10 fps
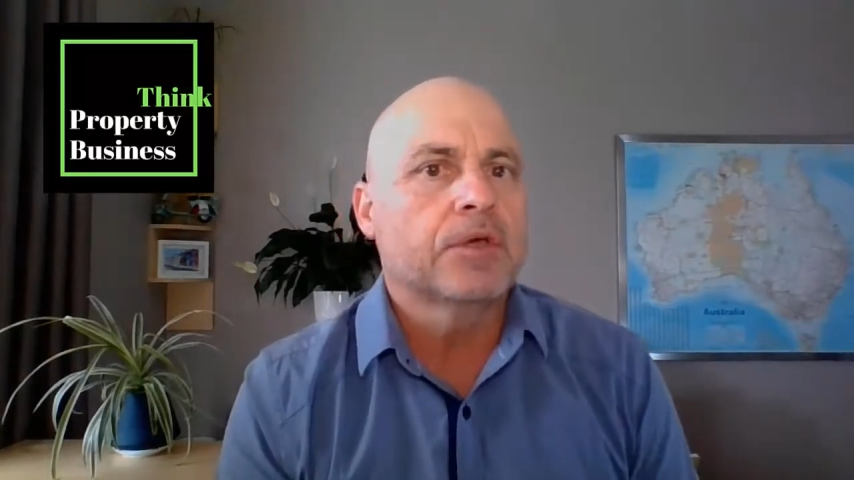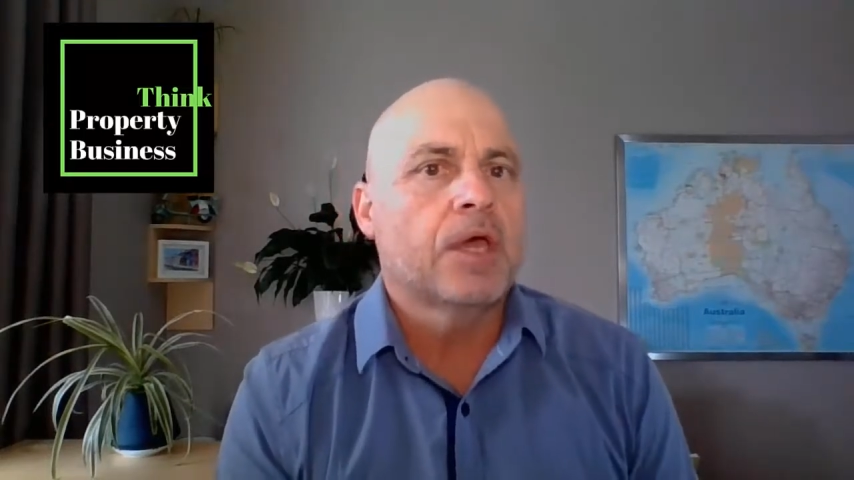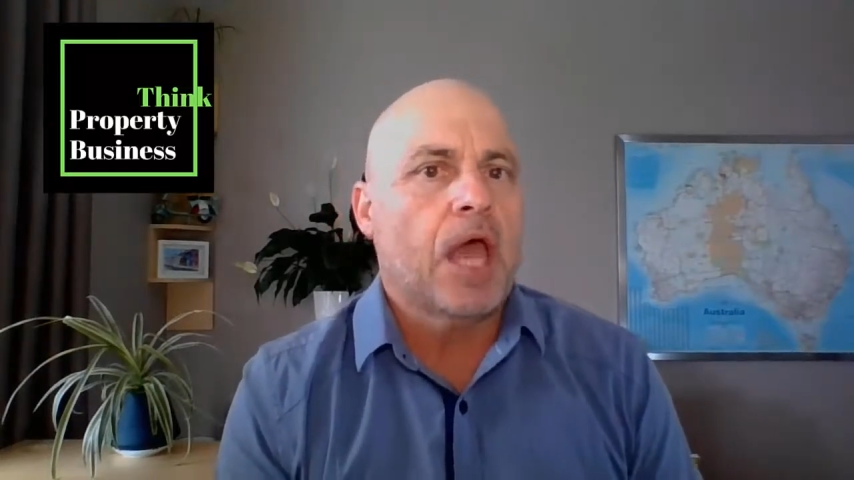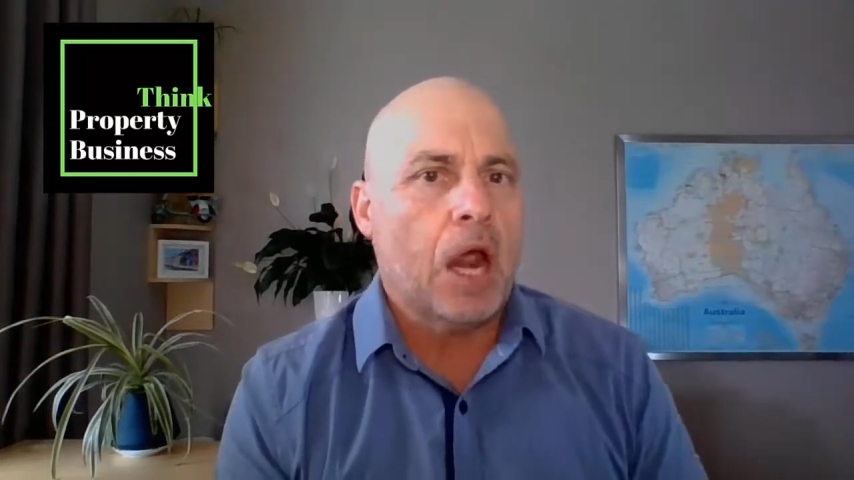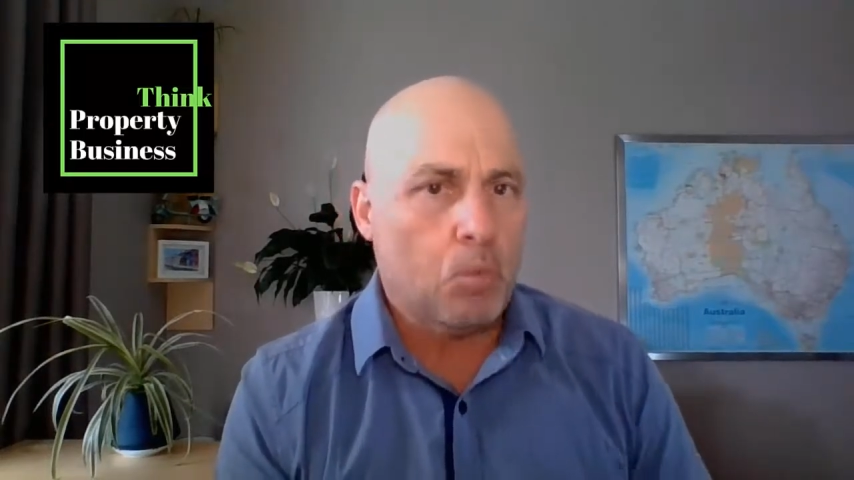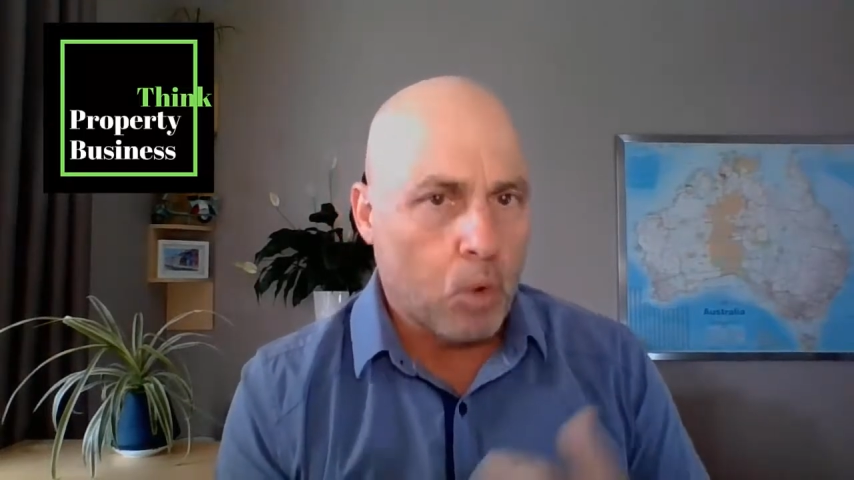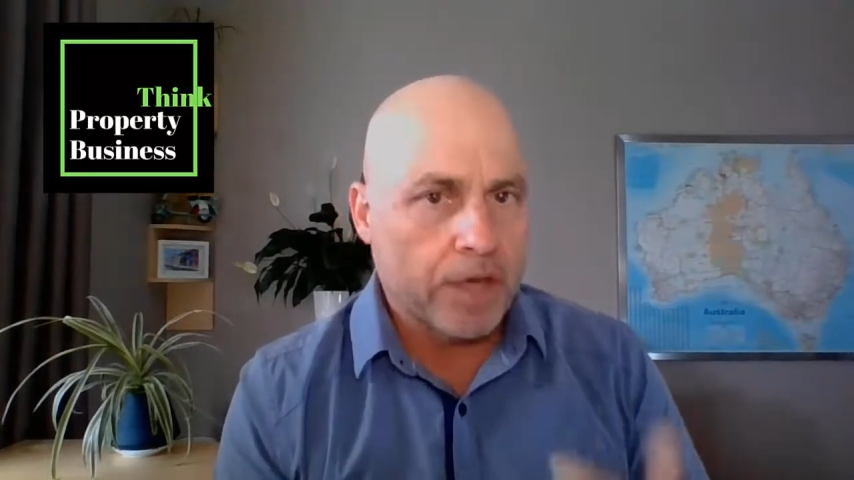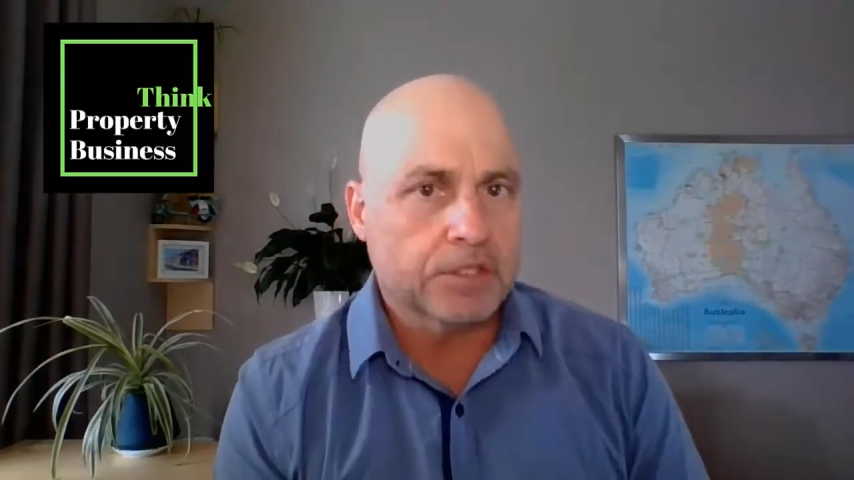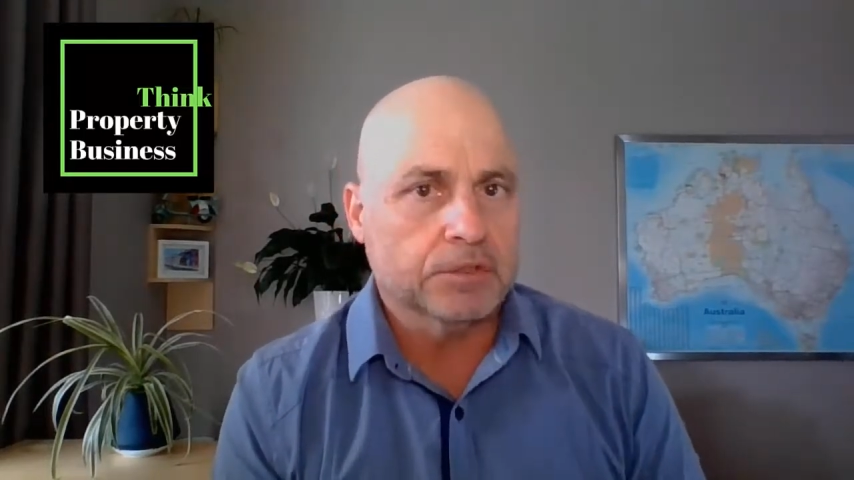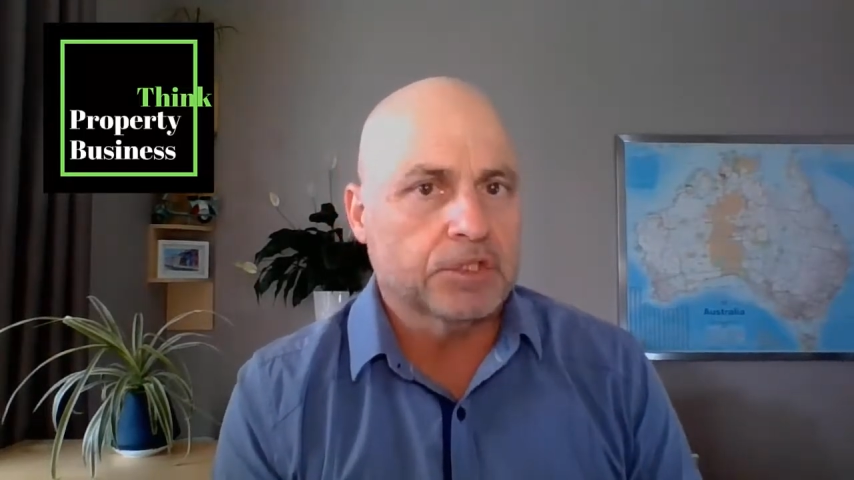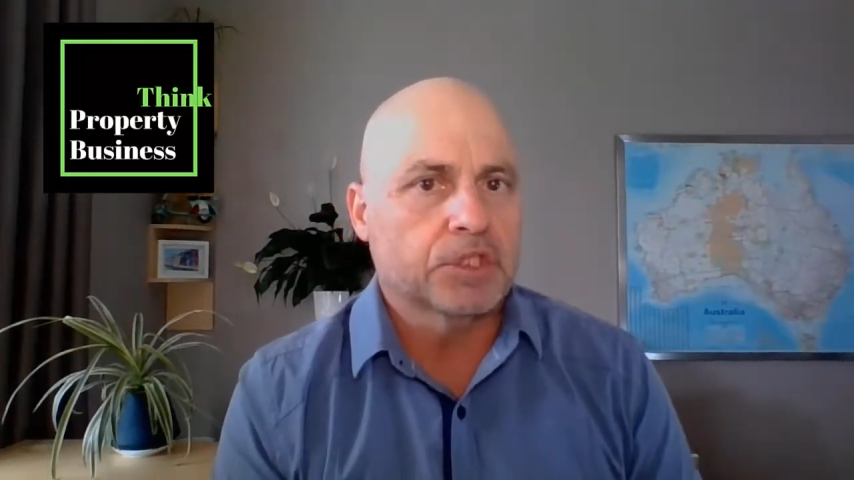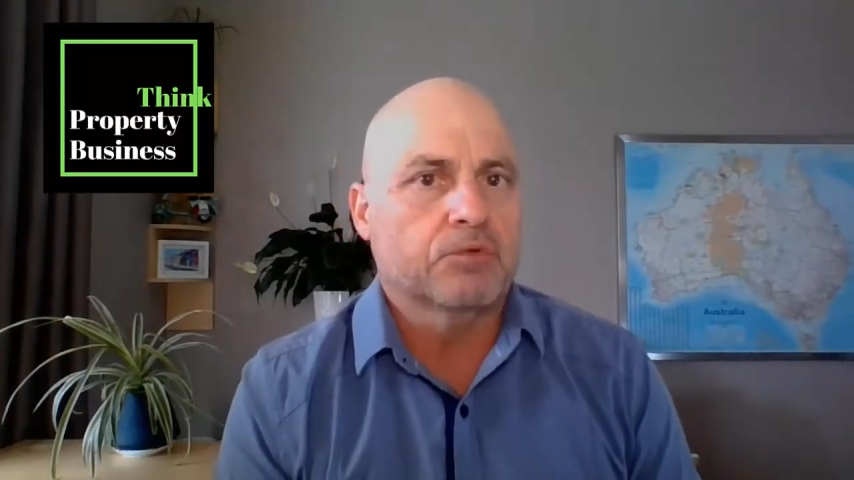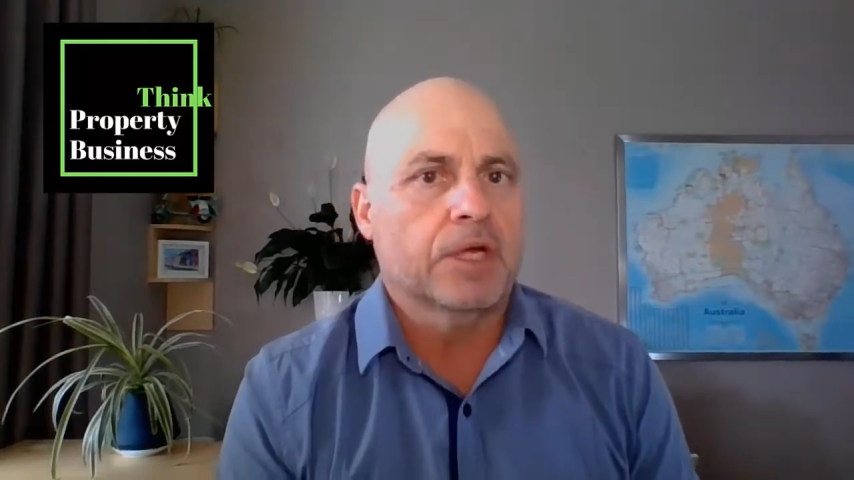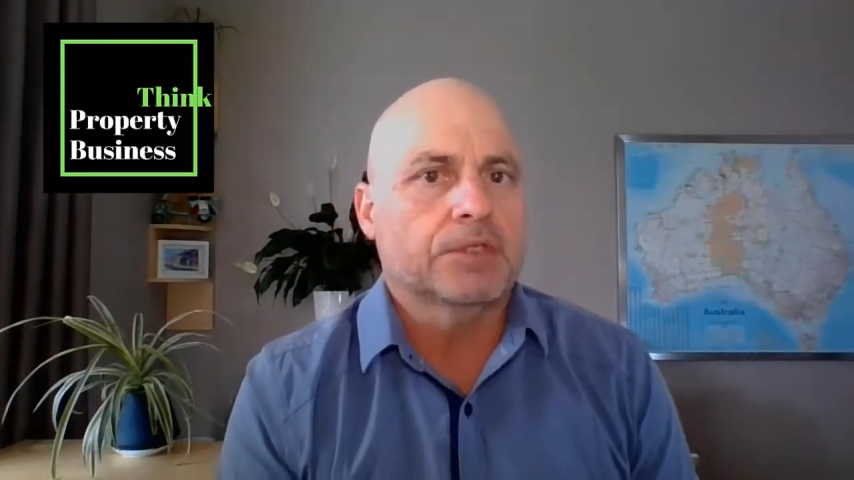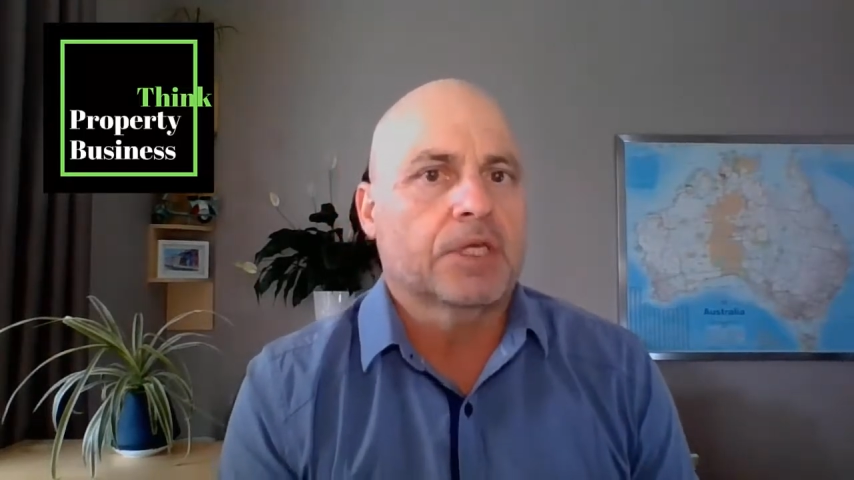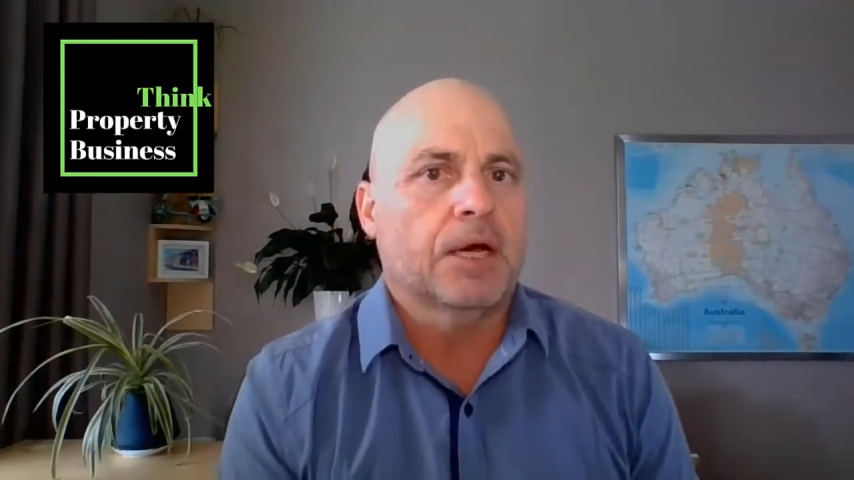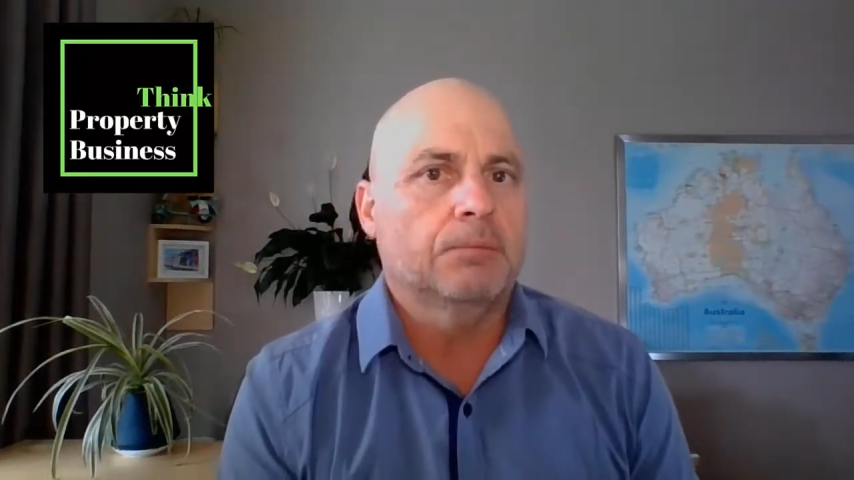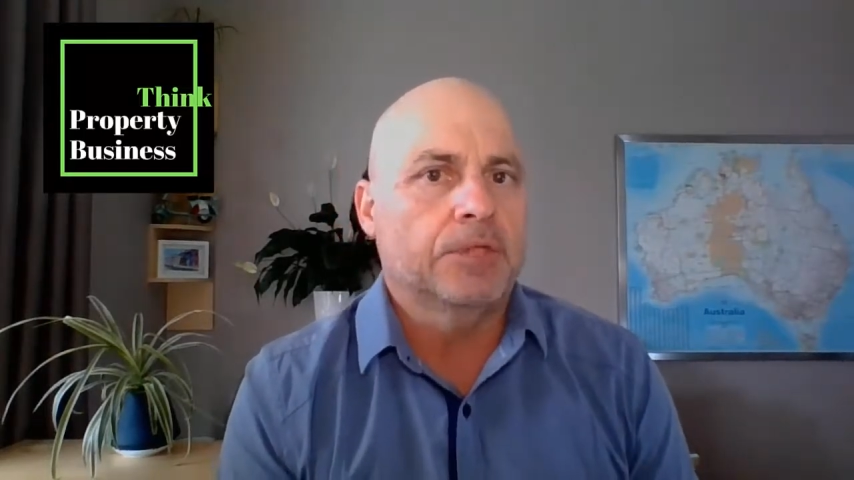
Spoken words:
and wait till interest rates come